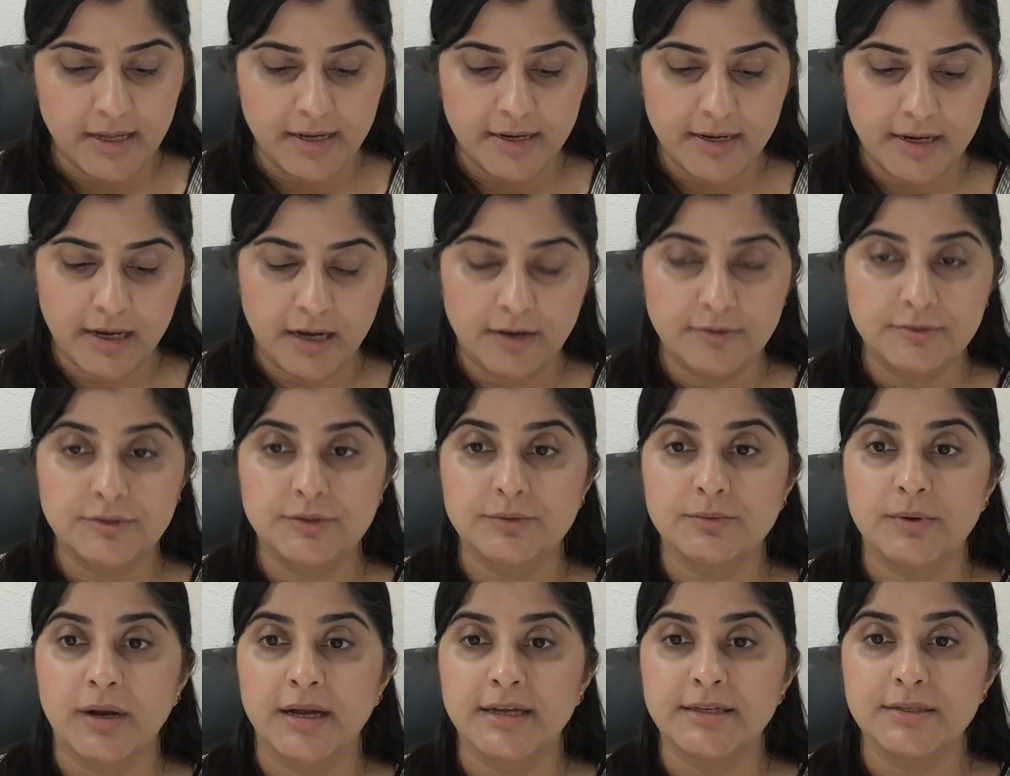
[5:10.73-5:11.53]
Now
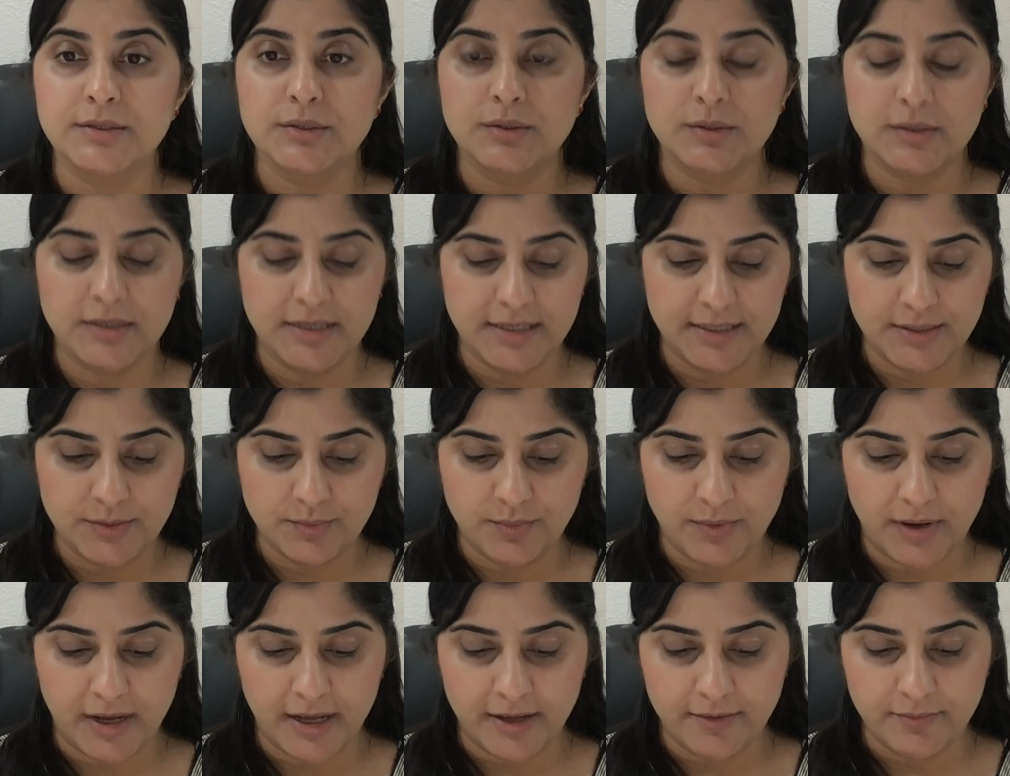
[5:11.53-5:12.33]
to isolate
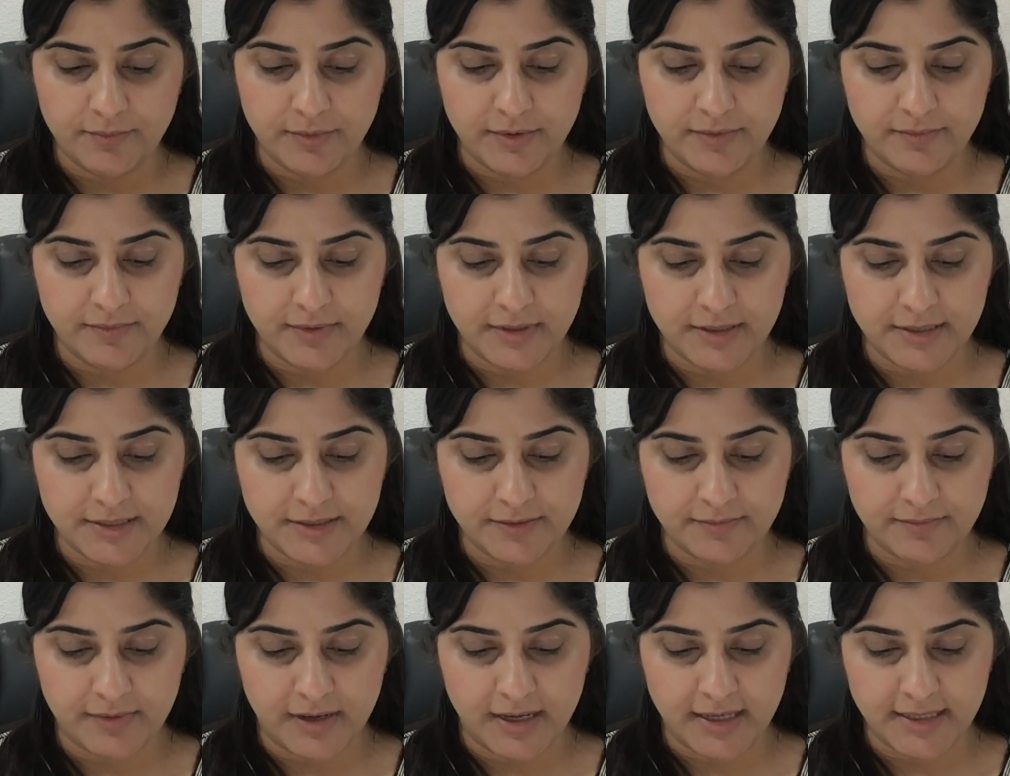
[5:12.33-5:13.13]
y, we will
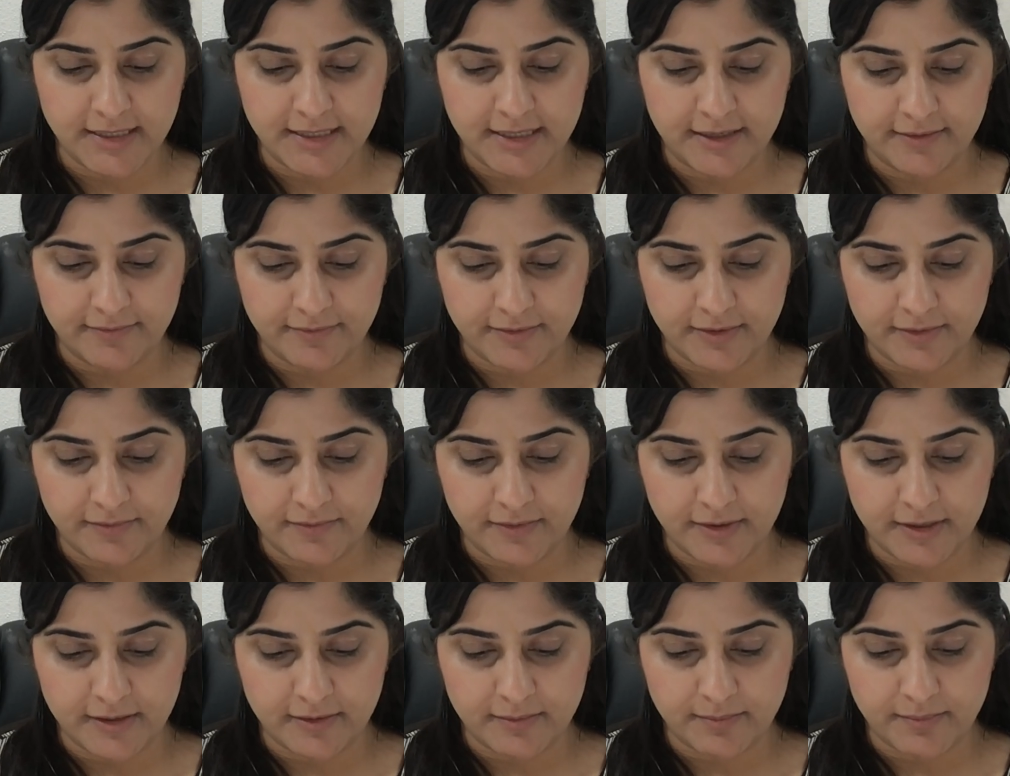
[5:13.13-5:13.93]
divide
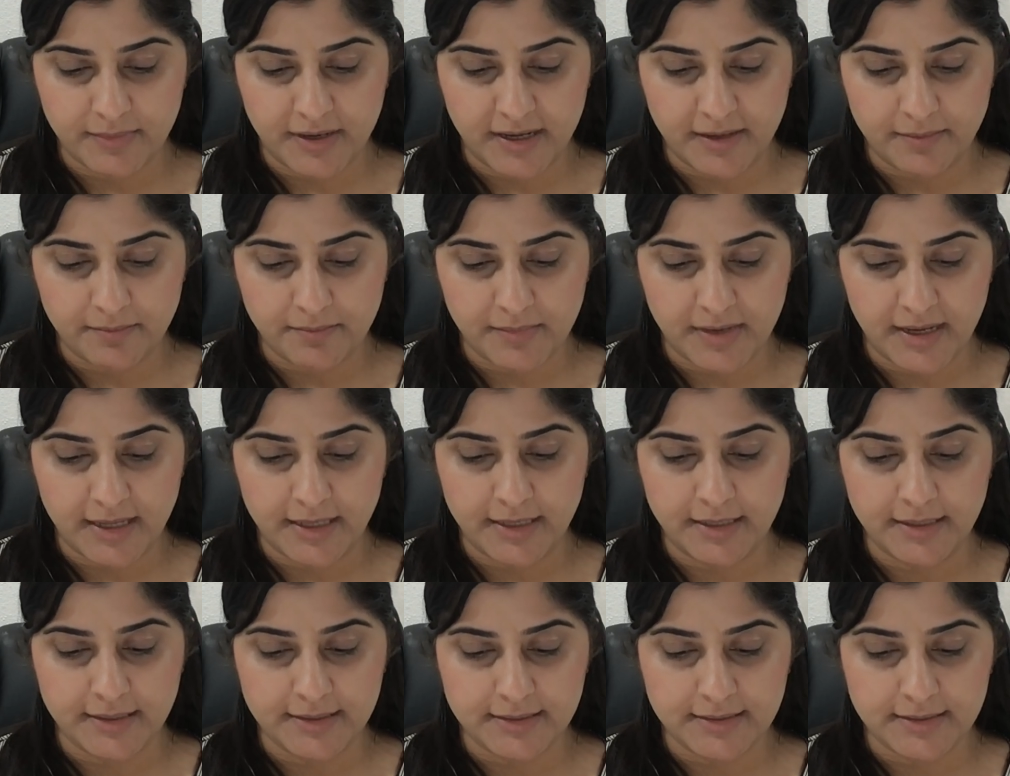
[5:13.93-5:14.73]
everywhere by
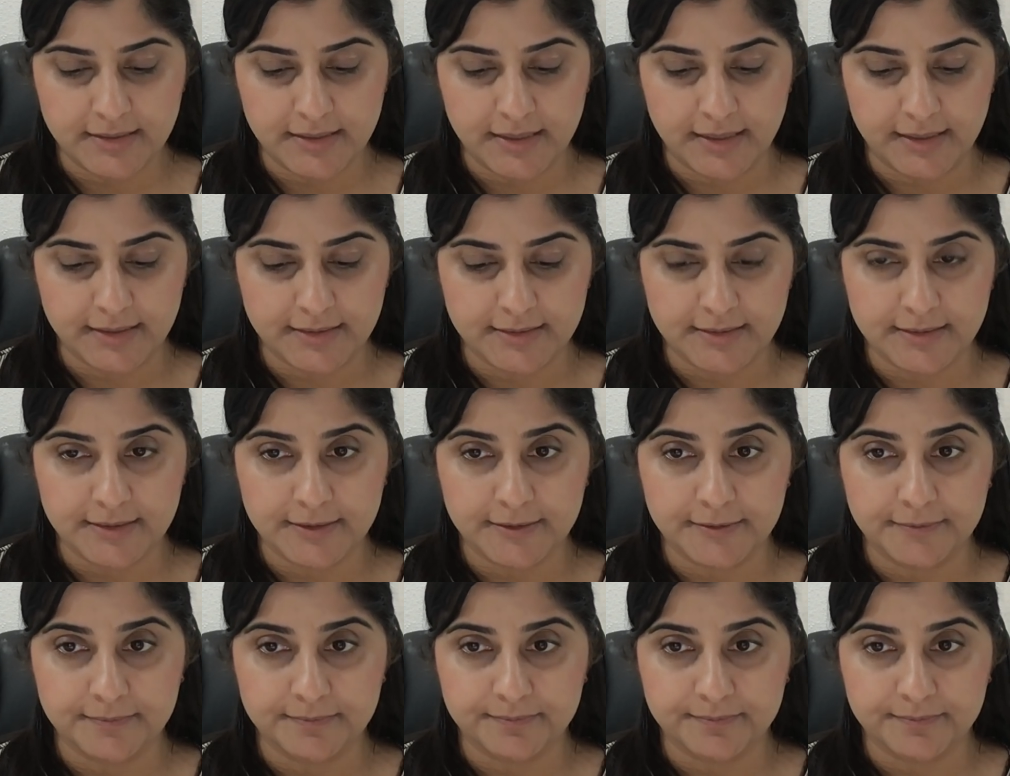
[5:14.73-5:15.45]
minus 6.